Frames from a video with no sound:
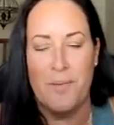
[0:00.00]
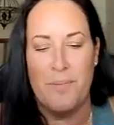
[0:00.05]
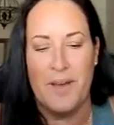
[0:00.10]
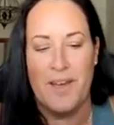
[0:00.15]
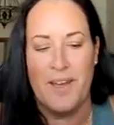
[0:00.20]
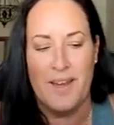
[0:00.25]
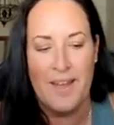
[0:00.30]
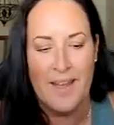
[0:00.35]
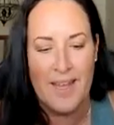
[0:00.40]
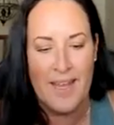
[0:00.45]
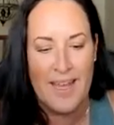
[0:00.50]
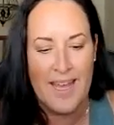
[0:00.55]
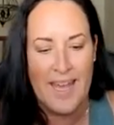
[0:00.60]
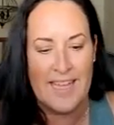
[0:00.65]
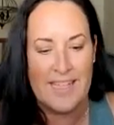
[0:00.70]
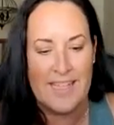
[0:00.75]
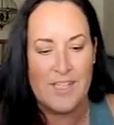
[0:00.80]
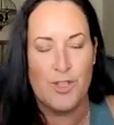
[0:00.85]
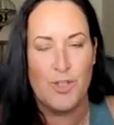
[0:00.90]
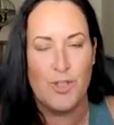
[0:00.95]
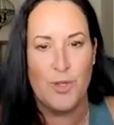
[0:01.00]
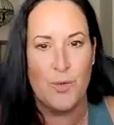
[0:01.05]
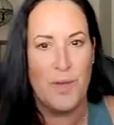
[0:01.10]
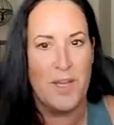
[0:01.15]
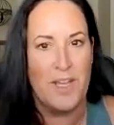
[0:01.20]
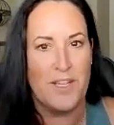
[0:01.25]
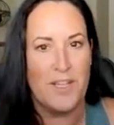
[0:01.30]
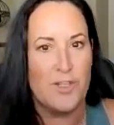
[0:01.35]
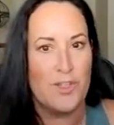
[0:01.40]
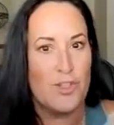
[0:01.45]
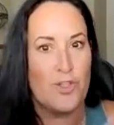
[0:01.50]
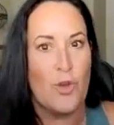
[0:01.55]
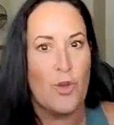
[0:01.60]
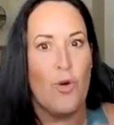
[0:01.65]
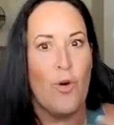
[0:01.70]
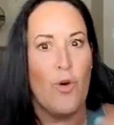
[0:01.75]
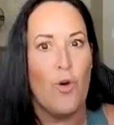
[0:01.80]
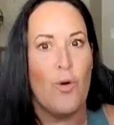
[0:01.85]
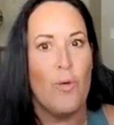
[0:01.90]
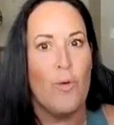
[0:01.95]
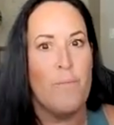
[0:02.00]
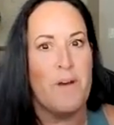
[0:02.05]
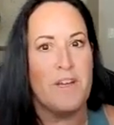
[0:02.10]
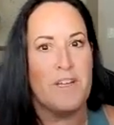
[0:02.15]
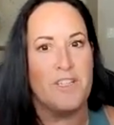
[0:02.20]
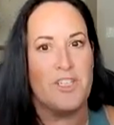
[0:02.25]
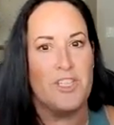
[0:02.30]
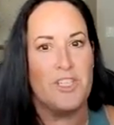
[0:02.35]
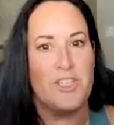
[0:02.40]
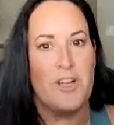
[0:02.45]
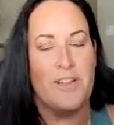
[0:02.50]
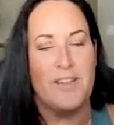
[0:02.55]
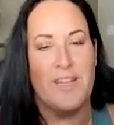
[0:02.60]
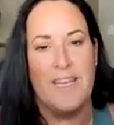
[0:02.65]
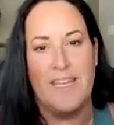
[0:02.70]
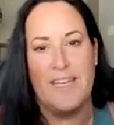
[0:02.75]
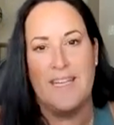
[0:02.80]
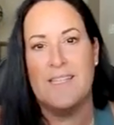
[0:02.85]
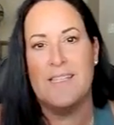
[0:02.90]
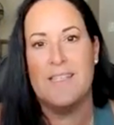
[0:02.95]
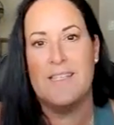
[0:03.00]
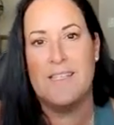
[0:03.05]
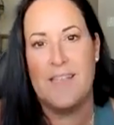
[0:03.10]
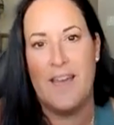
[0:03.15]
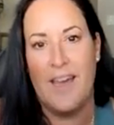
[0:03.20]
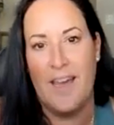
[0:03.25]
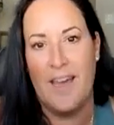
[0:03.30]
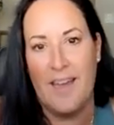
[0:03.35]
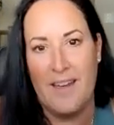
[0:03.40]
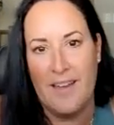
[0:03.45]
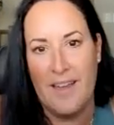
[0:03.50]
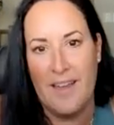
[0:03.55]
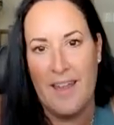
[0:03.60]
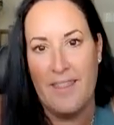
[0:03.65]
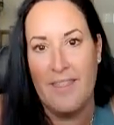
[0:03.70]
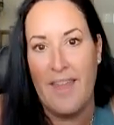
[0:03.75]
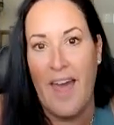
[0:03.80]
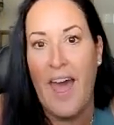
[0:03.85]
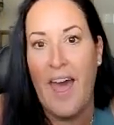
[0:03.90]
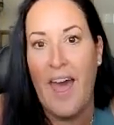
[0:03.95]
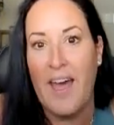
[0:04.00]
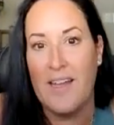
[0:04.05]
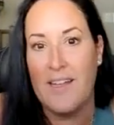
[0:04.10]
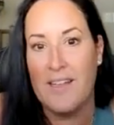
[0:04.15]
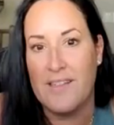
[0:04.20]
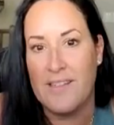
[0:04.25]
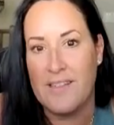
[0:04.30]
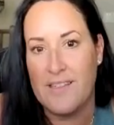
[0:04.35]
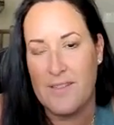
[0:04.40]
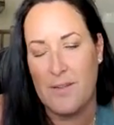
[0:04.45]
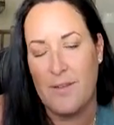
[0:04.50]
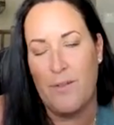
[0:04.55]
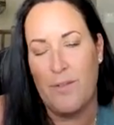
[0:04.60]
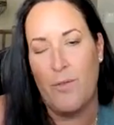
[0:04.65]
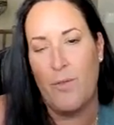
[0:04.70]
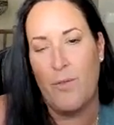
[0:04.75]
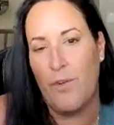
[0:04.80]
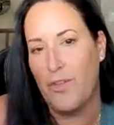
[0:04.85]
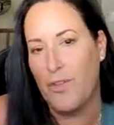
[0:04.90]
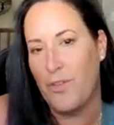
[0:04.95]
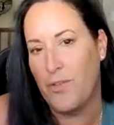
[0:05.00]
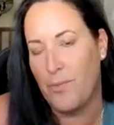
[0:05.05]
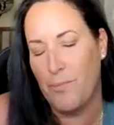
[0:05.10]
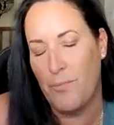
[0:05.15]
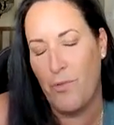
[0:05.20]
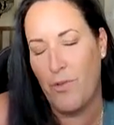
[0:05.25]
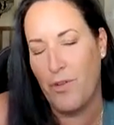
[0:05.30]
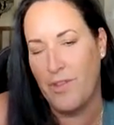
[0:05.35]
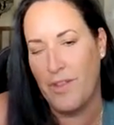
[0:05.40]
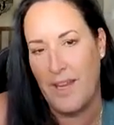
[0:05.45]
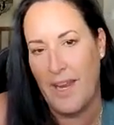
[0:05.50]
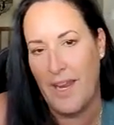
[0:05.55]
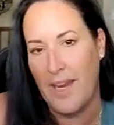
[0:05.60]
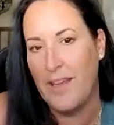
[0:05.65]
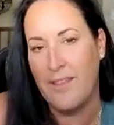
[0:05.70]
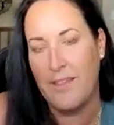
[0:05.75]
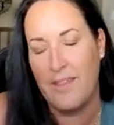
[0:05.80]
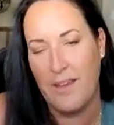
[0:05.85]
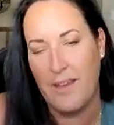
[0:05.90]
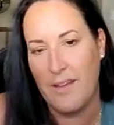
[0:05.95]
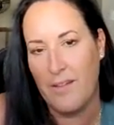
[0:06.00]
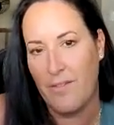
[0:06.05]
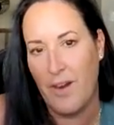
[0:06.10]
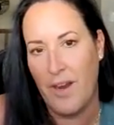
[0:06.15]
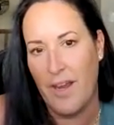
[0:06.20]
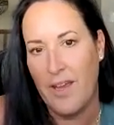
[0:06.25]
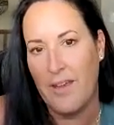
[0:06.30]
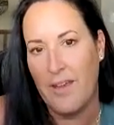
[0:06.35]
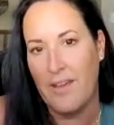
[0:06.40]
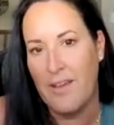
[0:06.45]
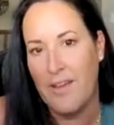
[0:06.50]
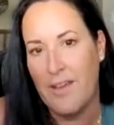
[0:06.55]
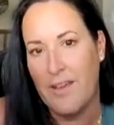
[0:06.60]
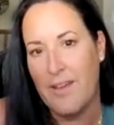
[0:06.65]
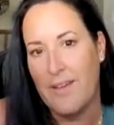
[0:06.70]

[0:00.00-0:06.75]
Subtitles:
But it's doing so much on the inside, and that's worth more than anything, right?